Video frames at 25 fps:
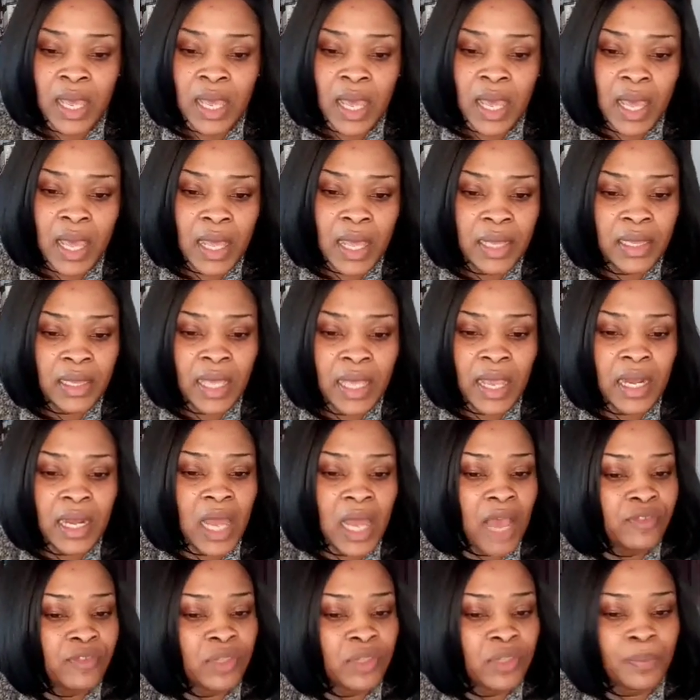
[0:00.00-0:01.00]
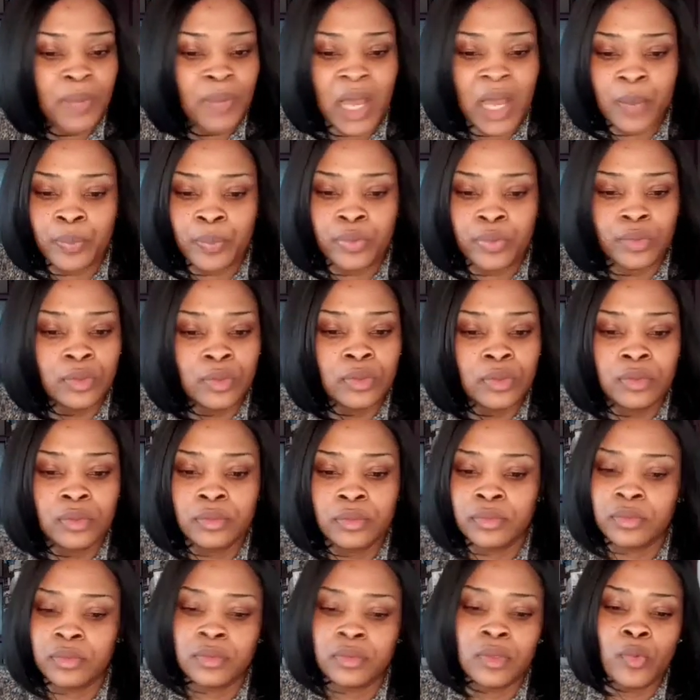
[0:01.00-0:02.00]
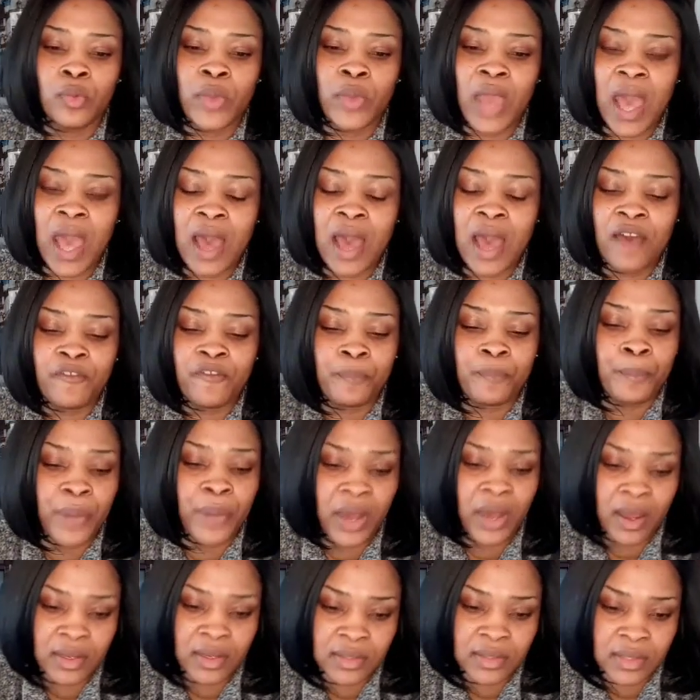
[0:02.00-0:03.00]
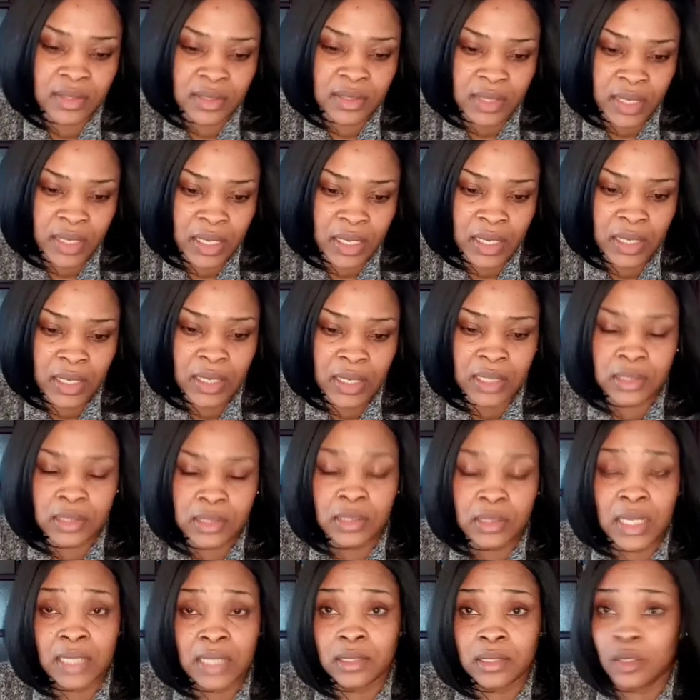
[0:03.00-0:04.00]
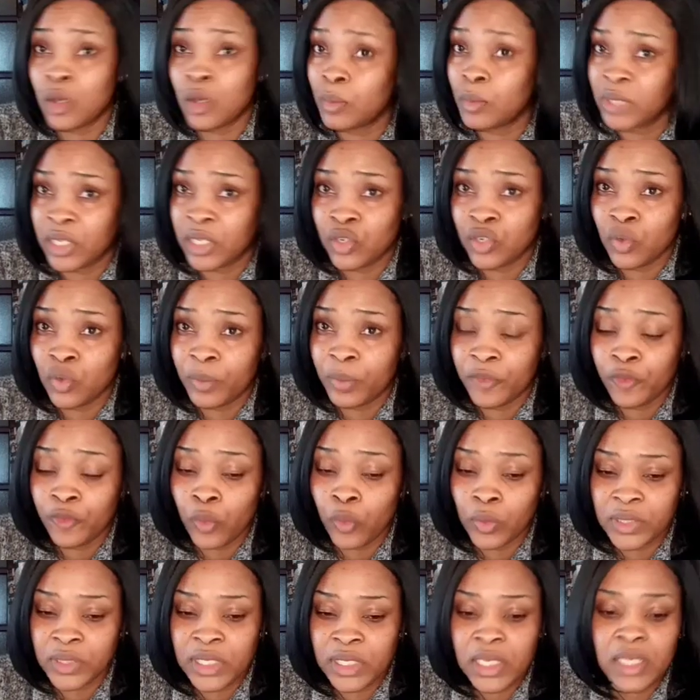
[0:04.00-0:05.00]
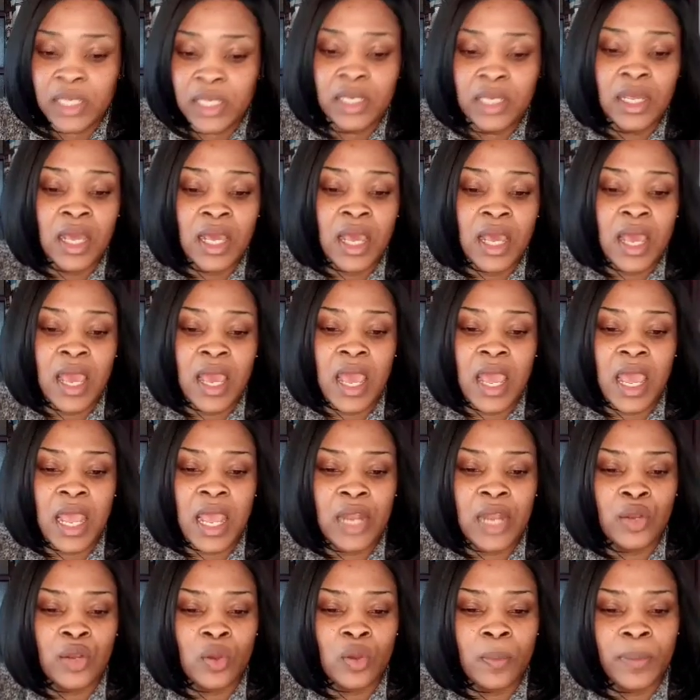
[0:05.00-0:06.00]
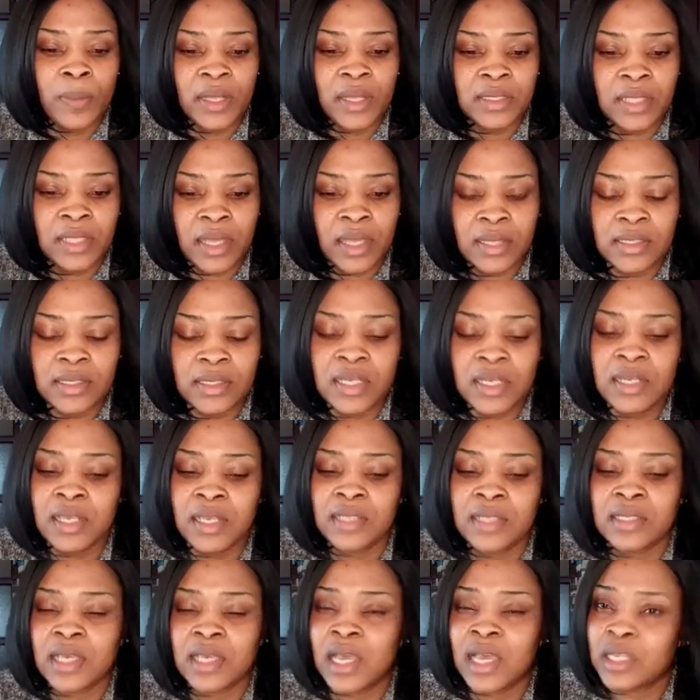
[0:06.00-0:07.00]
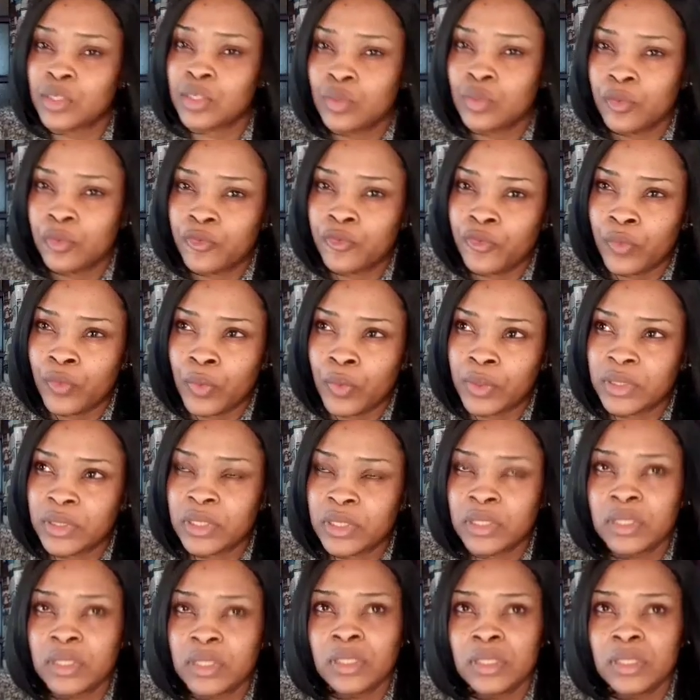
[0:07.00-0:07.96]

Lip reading: And then after Blackpool, we have Barnsley, that comes at number 14. And number 13 is Castleford.